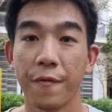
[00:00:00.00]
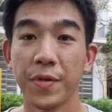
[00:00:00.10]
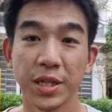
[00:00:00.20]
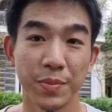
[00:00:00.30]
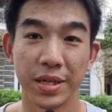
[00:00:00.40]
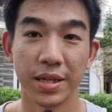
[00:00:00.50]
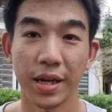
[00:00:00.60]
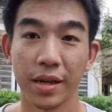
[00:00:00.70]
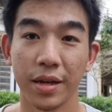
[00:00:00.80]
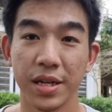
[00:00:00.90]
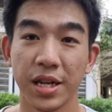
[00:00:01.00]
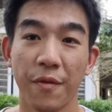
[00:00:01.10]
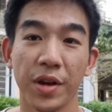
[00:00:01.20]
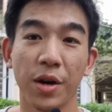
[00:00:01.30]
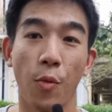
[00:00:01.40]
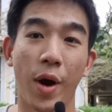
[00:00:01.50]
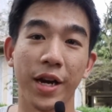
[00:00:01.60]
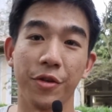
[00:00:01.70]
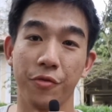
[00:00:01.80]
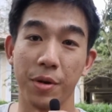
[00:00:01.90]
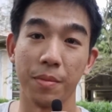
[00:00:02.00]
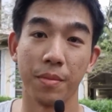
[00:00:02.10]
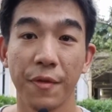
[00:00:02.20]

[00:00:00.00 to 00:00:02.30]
The first mistake is having a wide grip.